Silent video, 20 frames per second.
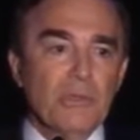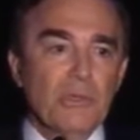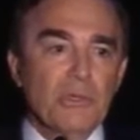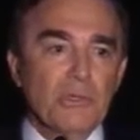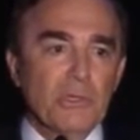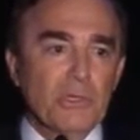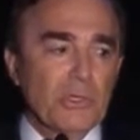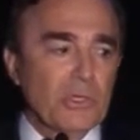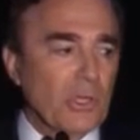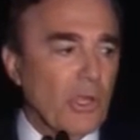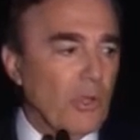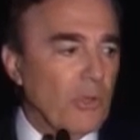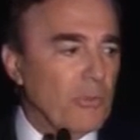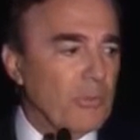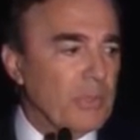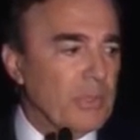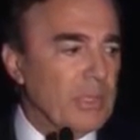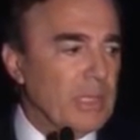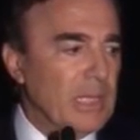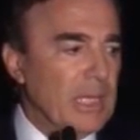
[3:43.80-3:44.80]
the, the globe.
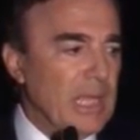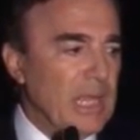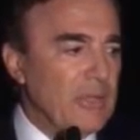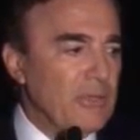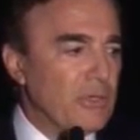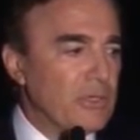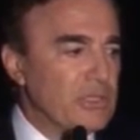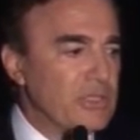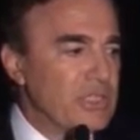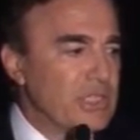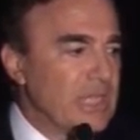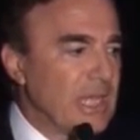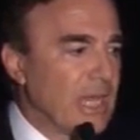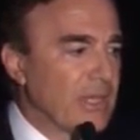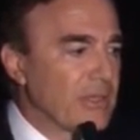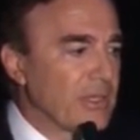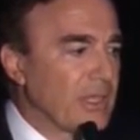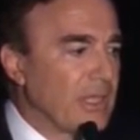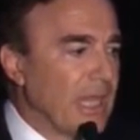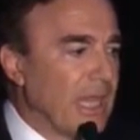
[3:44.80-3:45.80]
And you can see
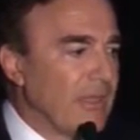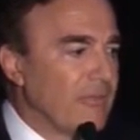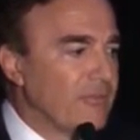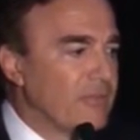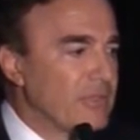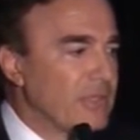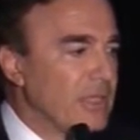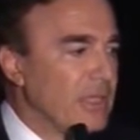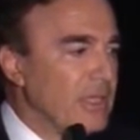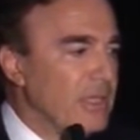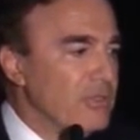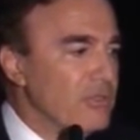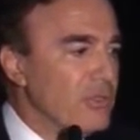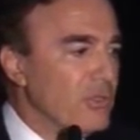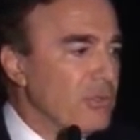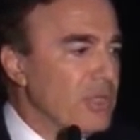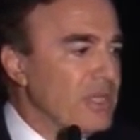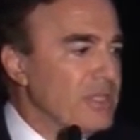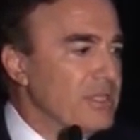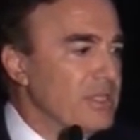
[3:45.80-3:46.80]
on the left,
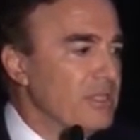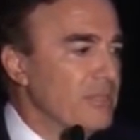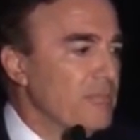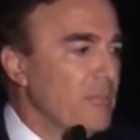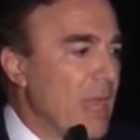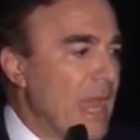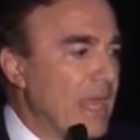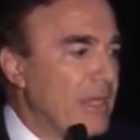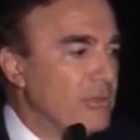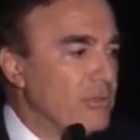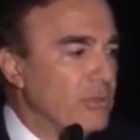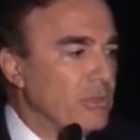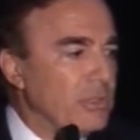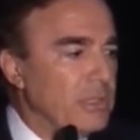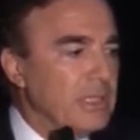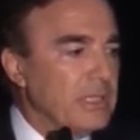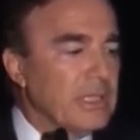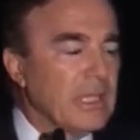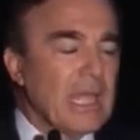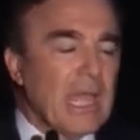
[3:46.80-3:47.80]
so this is
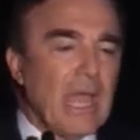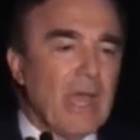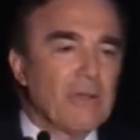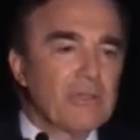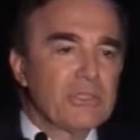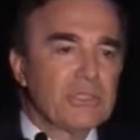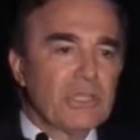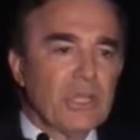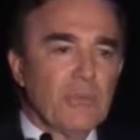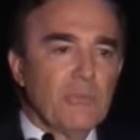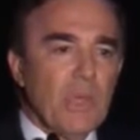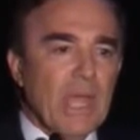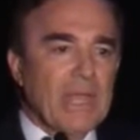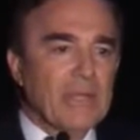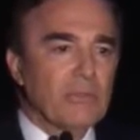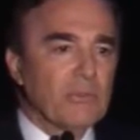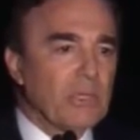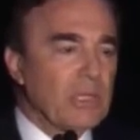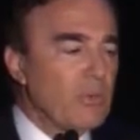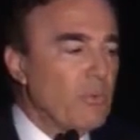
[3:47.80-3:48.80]
manually, how it's done
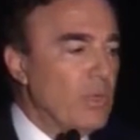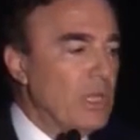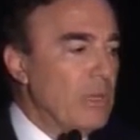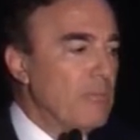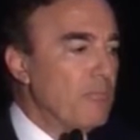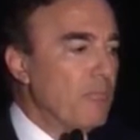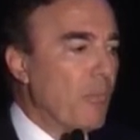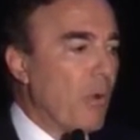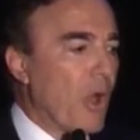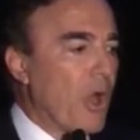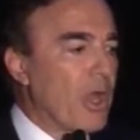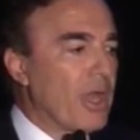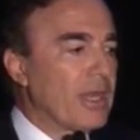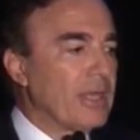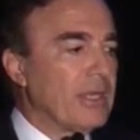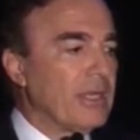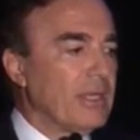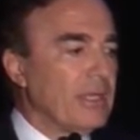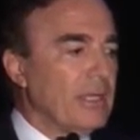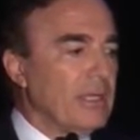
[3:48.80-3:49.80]
manually. We
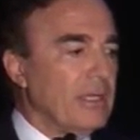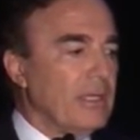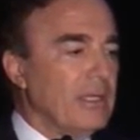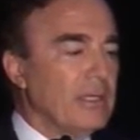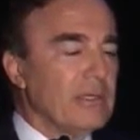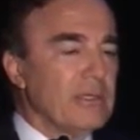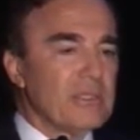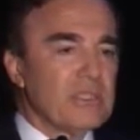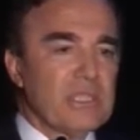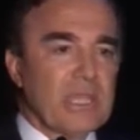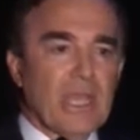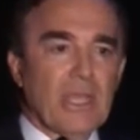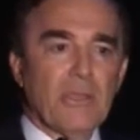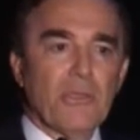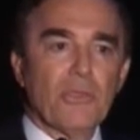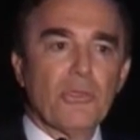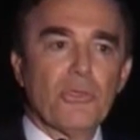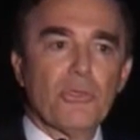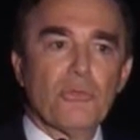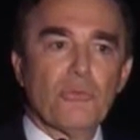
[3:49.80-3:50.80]
mark, say,
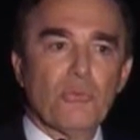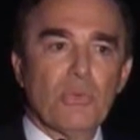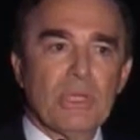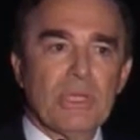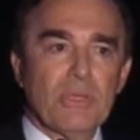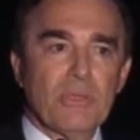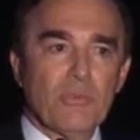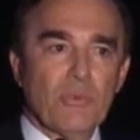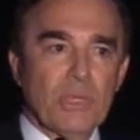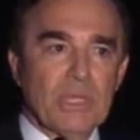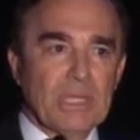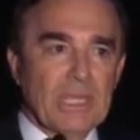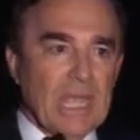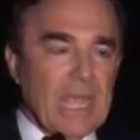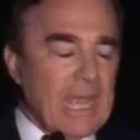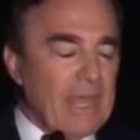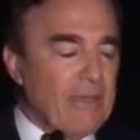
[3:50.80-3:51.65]
three, three and a